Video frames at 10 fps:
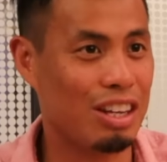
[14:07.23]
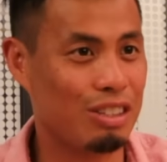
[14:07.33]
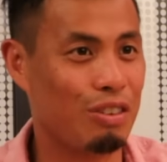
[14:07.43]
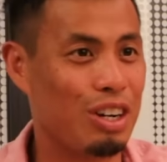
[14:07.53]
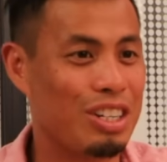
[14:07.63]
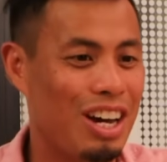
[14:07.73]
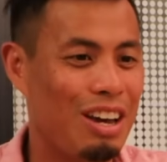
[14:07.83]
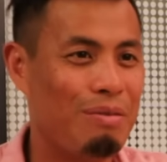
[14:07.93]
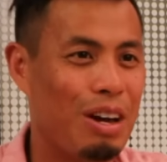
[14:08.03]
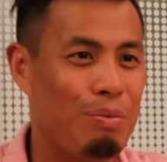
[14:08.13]
Thanks for your
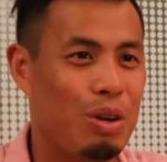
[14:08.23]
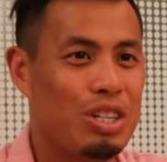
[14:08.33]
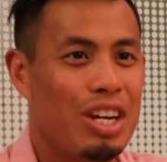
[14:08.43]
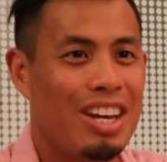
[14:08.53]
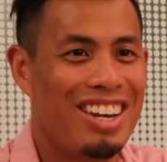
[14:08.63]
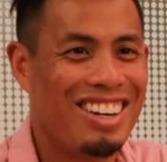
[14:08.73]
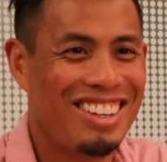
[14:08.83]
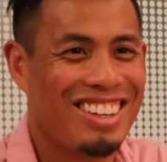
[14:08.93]
time. I appreciate it.